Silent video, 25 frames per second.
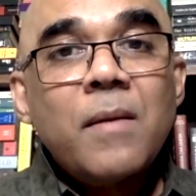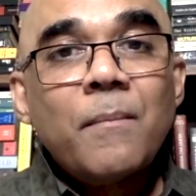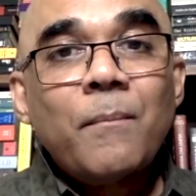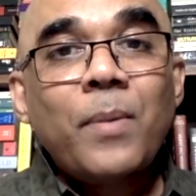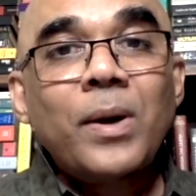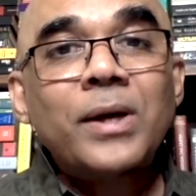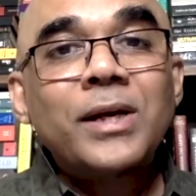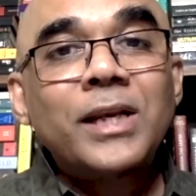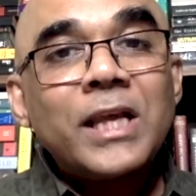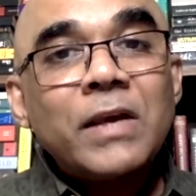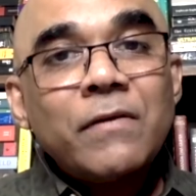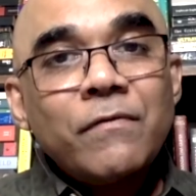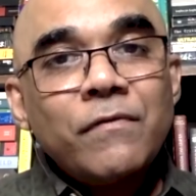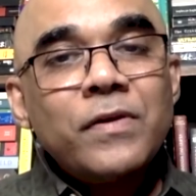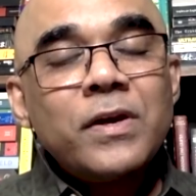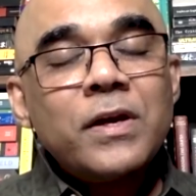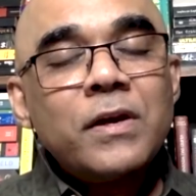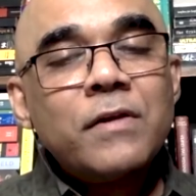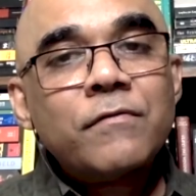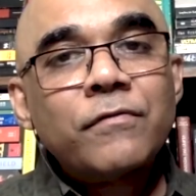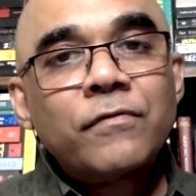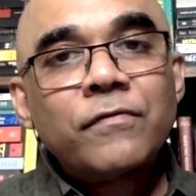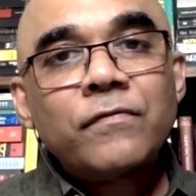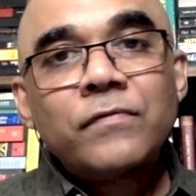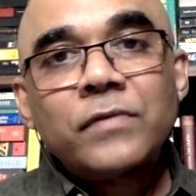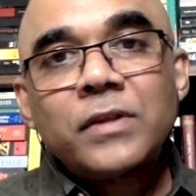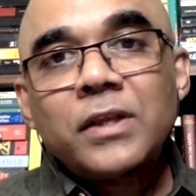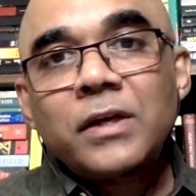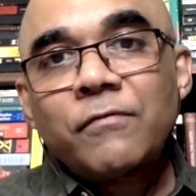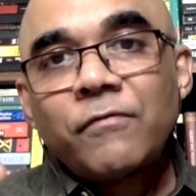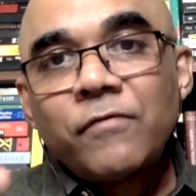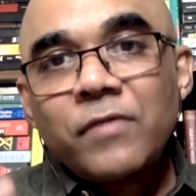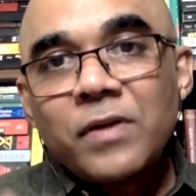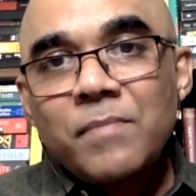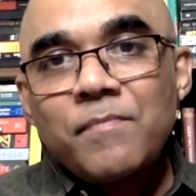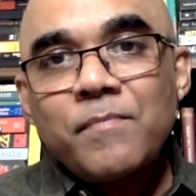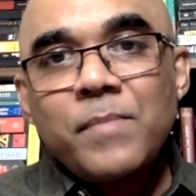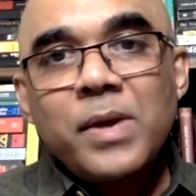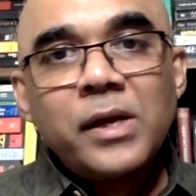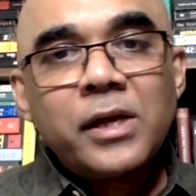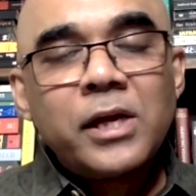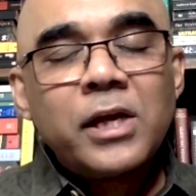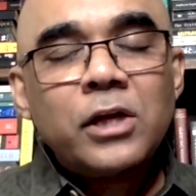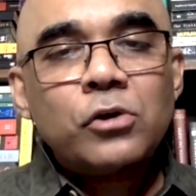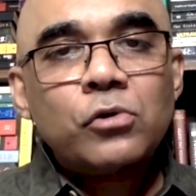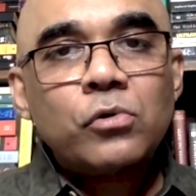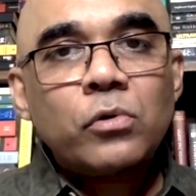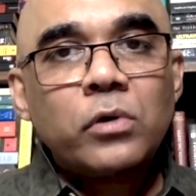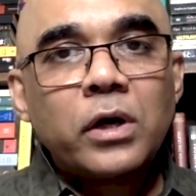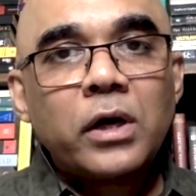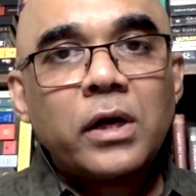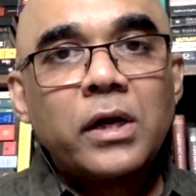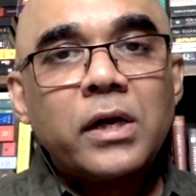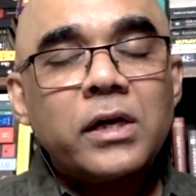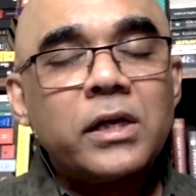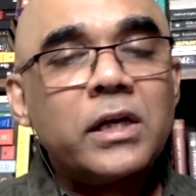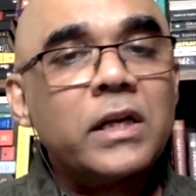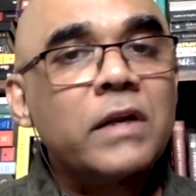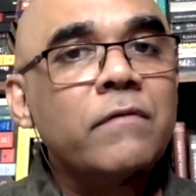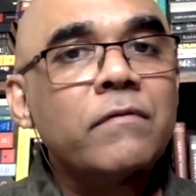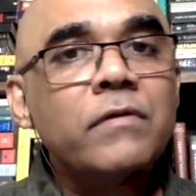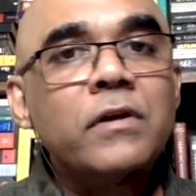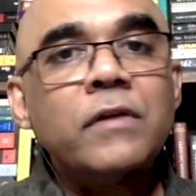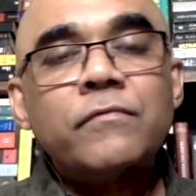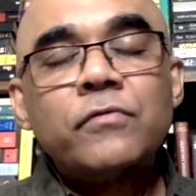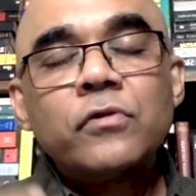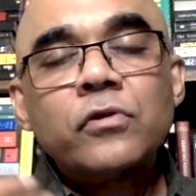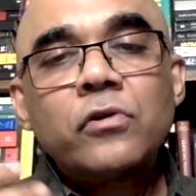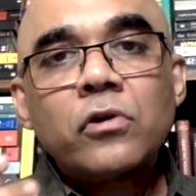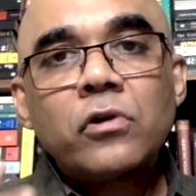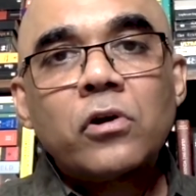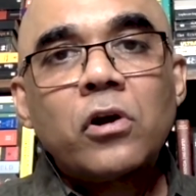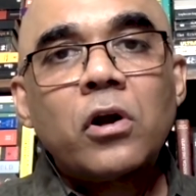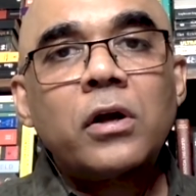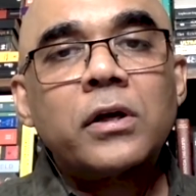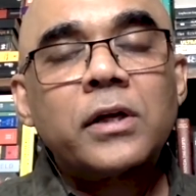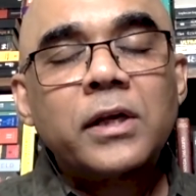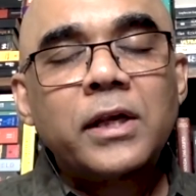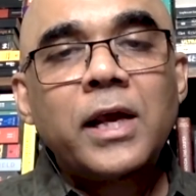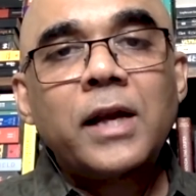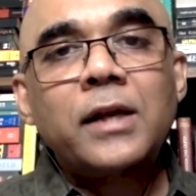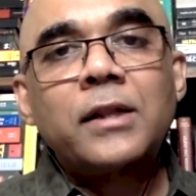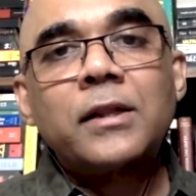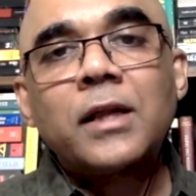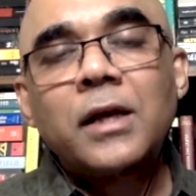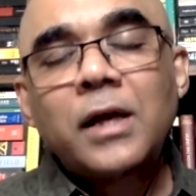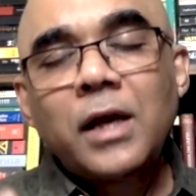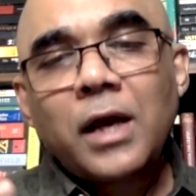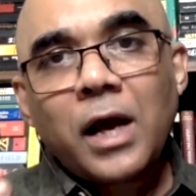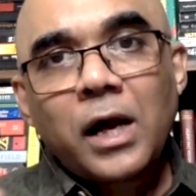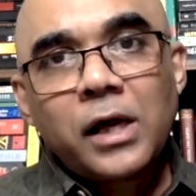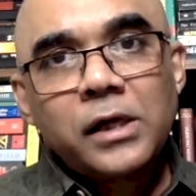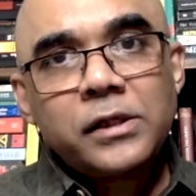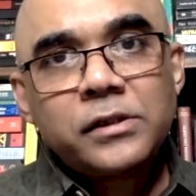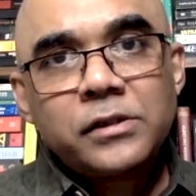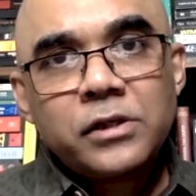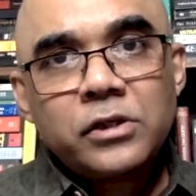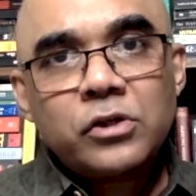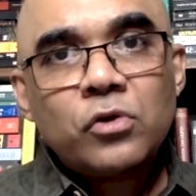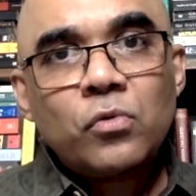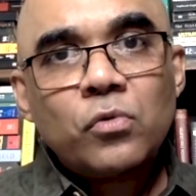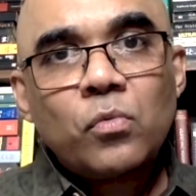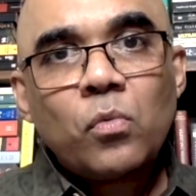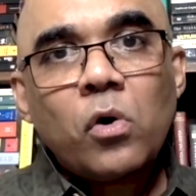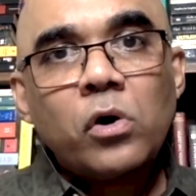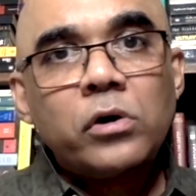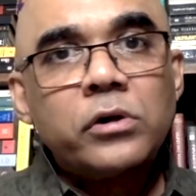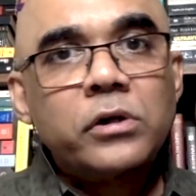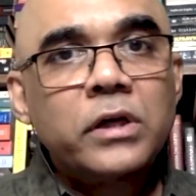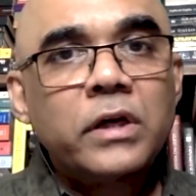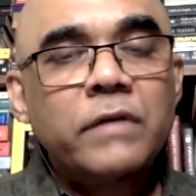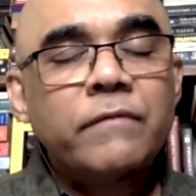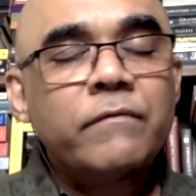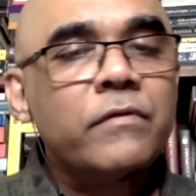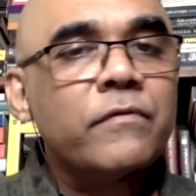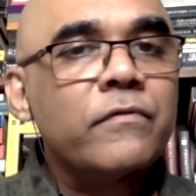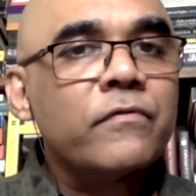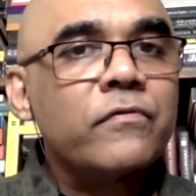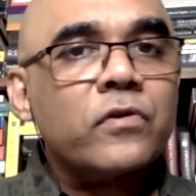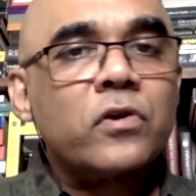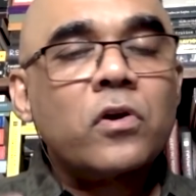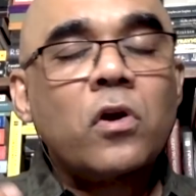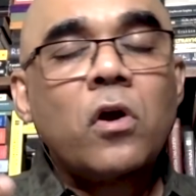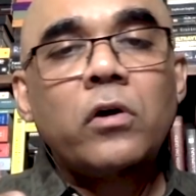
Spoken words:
But even if the filmmaking took a hit, even if you could not get the cast that you wanted, even if